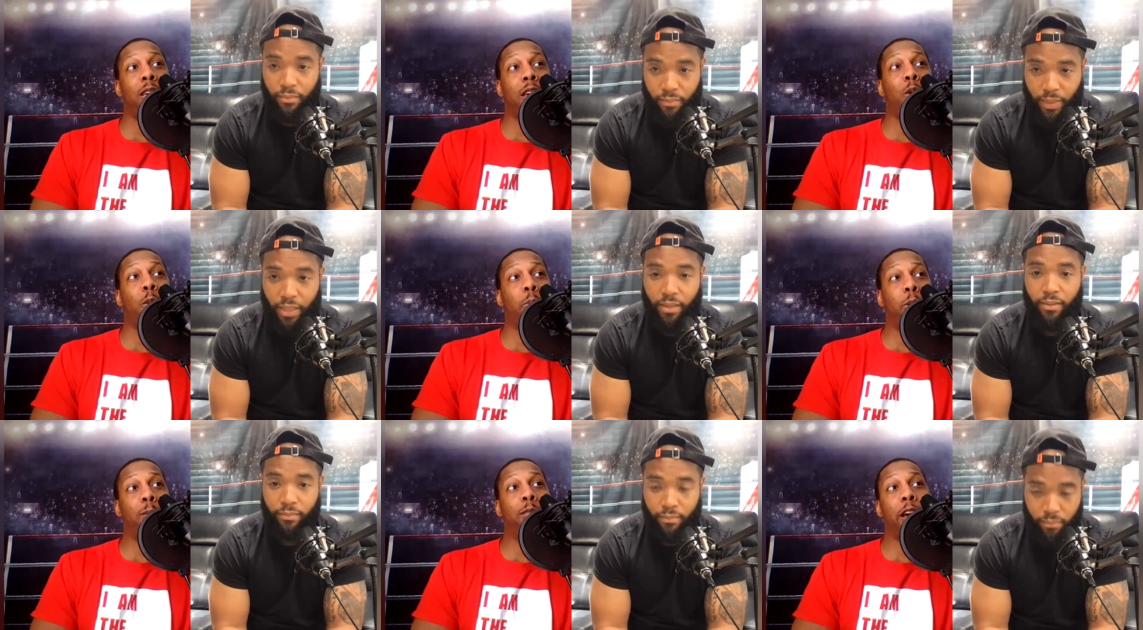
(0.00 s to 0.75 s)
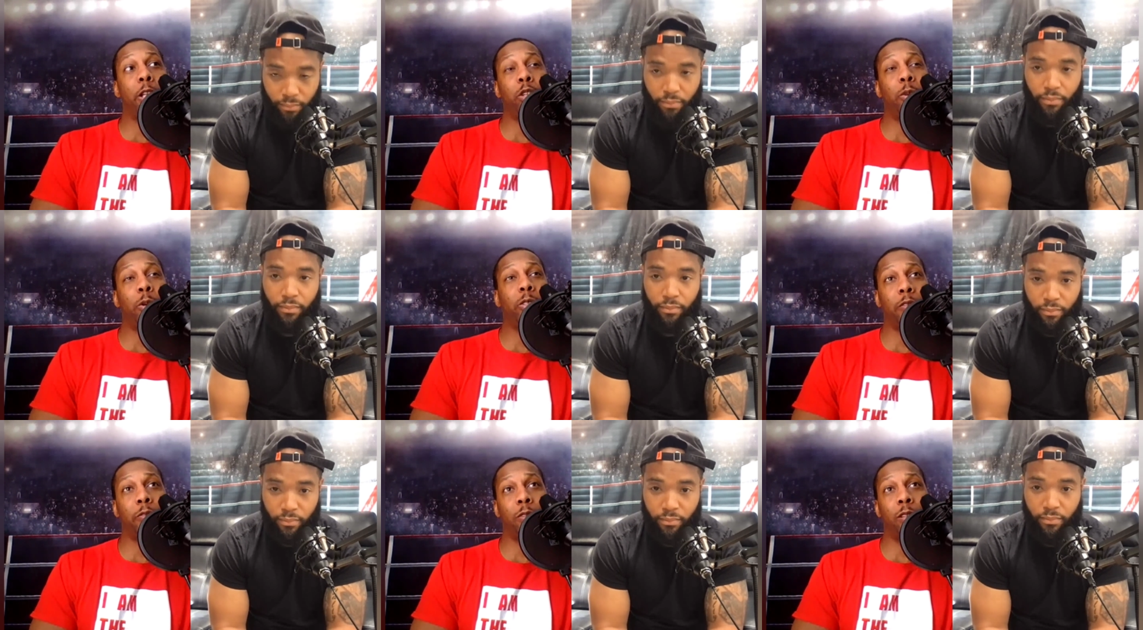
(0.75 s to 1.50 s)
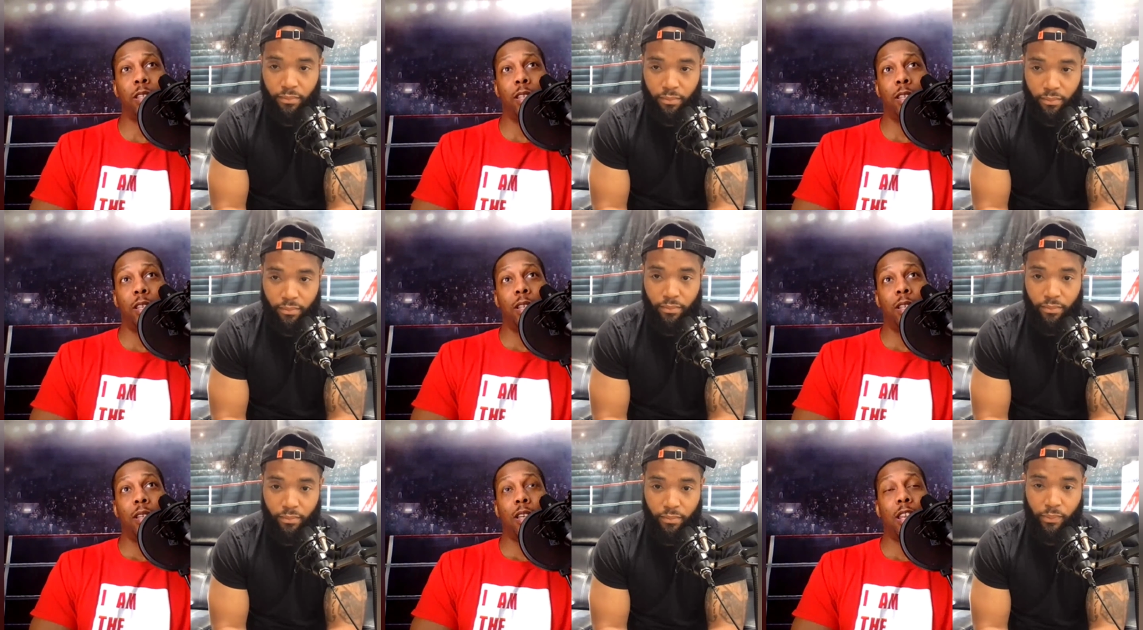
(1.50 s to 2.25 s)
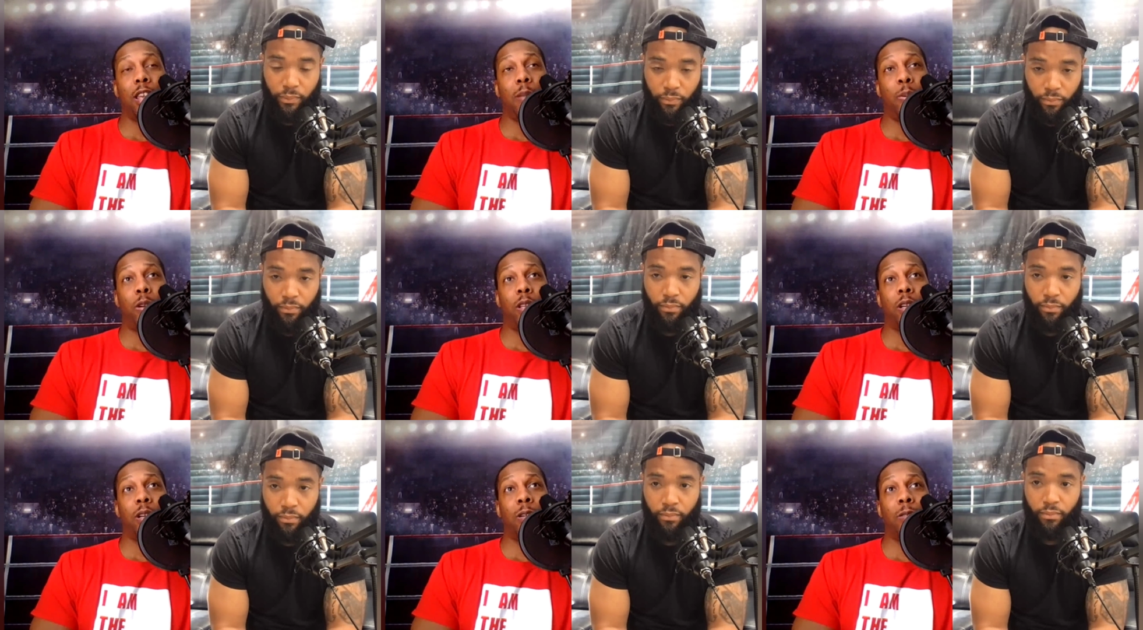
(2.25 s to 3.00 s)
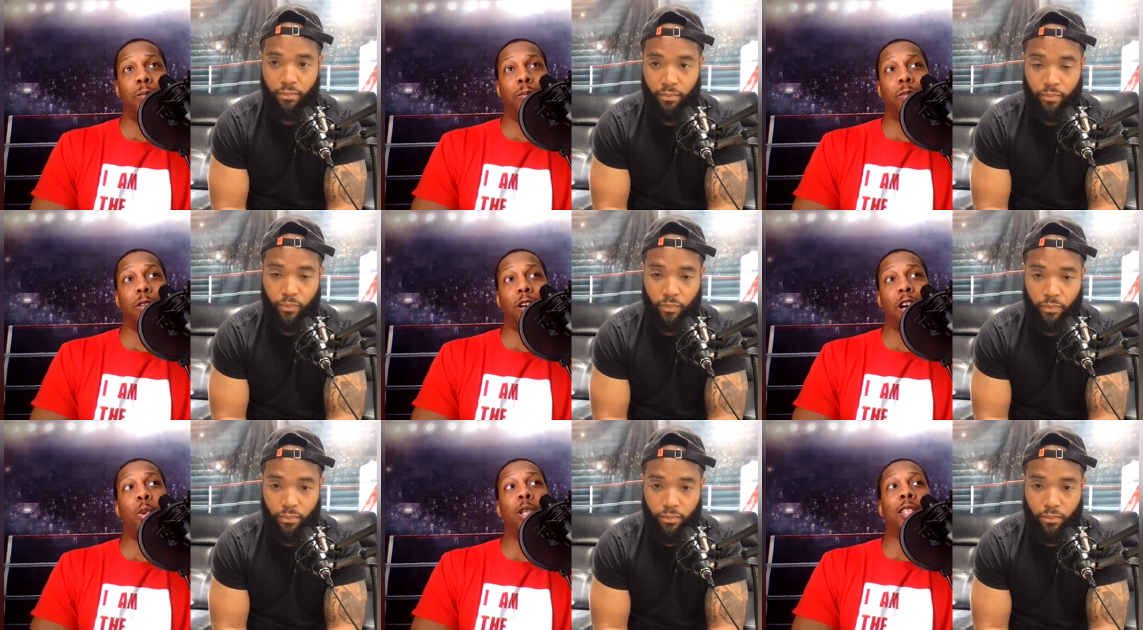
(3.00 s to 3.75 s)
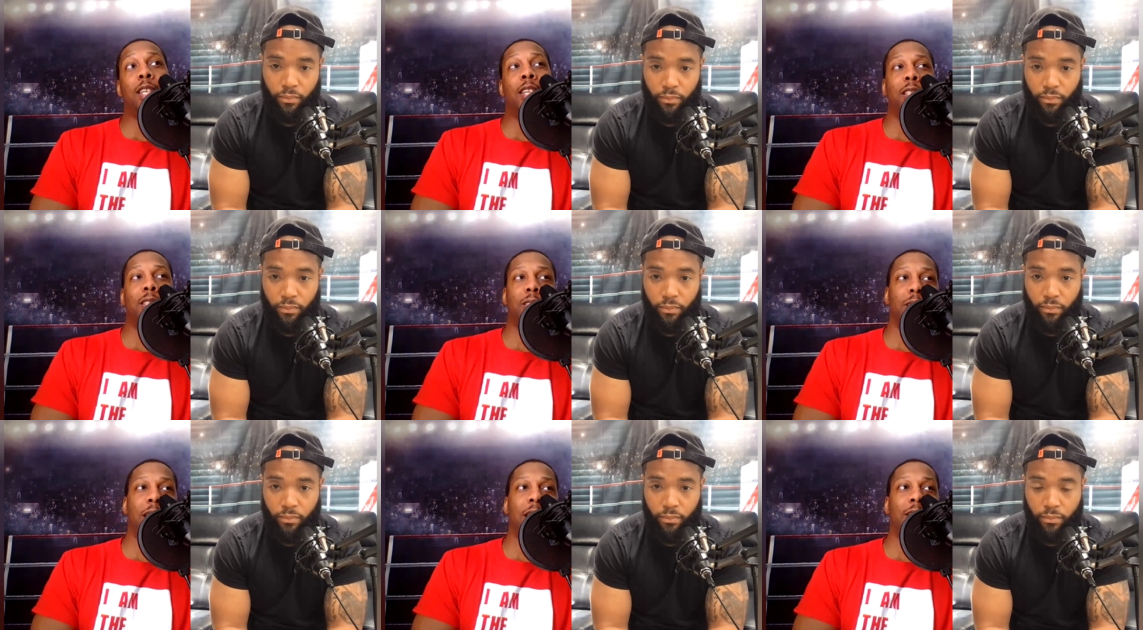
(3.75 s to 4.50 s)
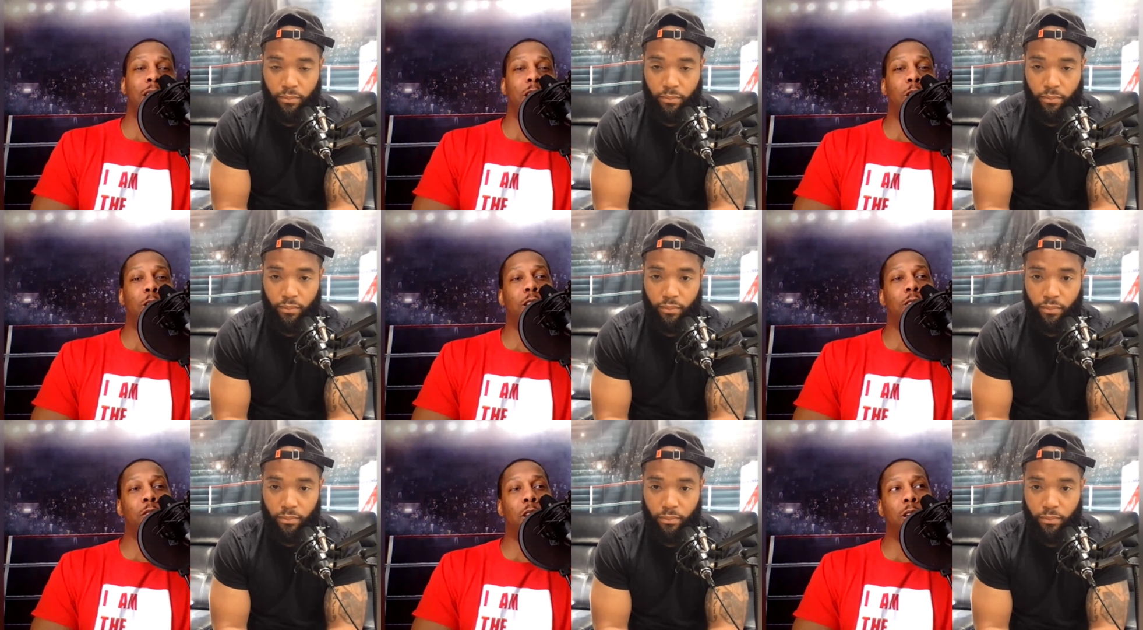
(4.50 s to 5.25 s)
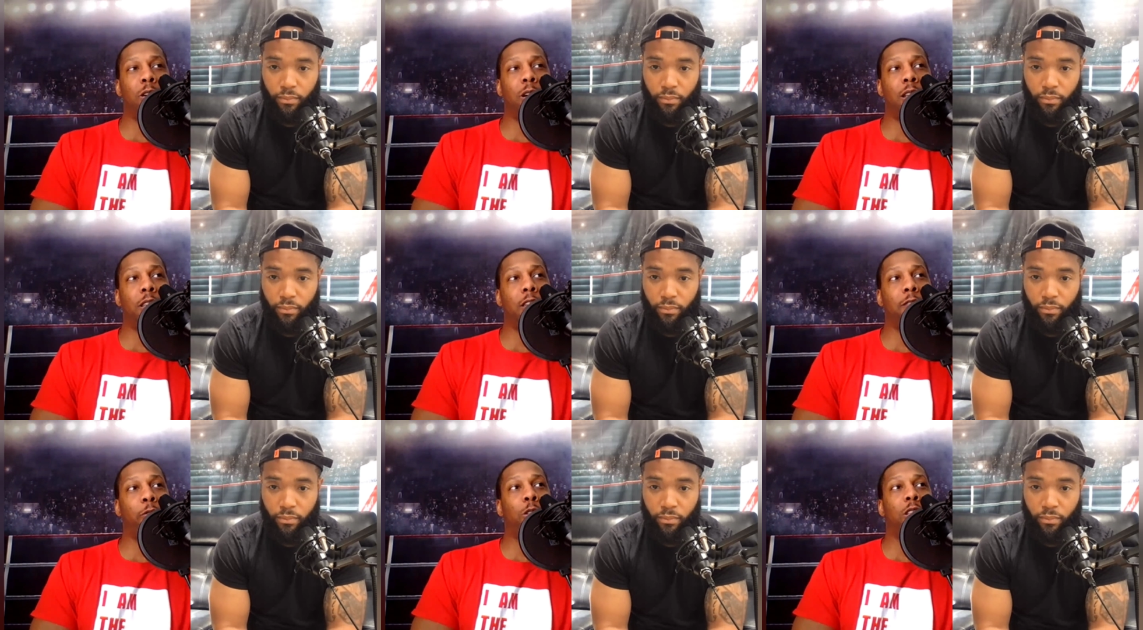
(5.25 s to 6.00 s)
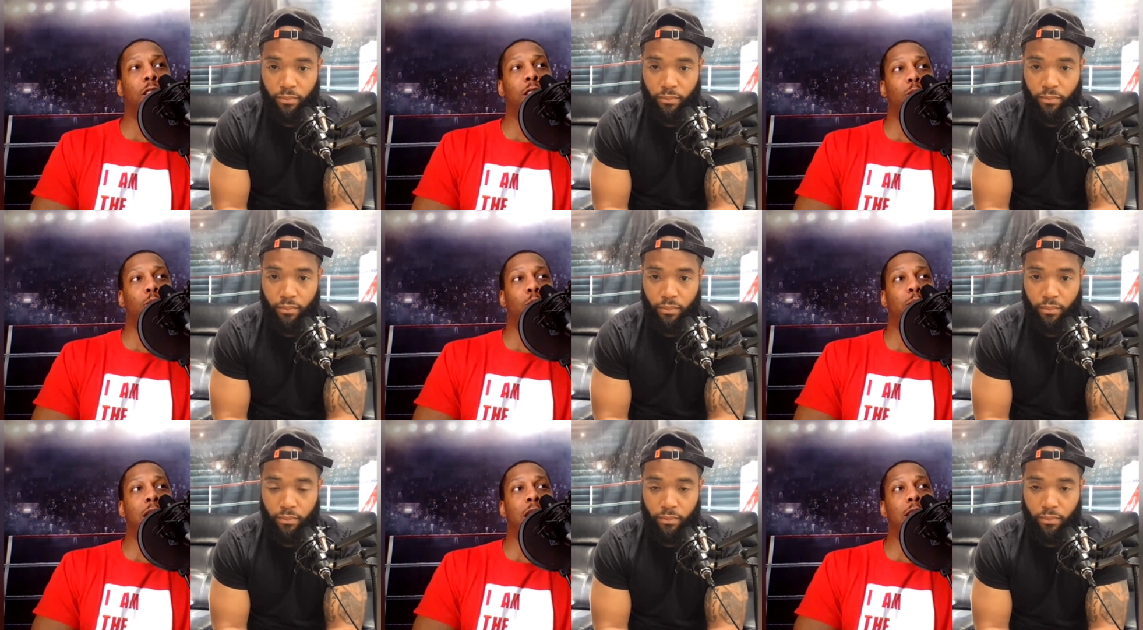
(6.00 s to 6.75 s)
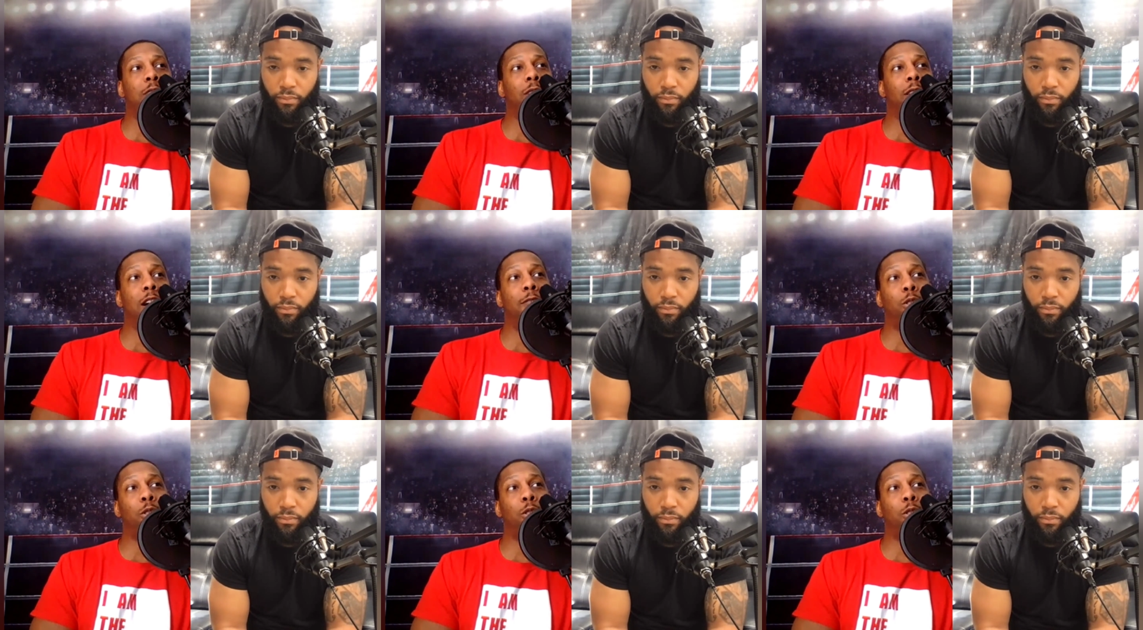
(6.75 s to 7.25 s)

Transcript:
Speaker 1: I will put him top three most definitely at that point. Um, I will say this, like I said earlier in the video, I think Fulton will bring a different level to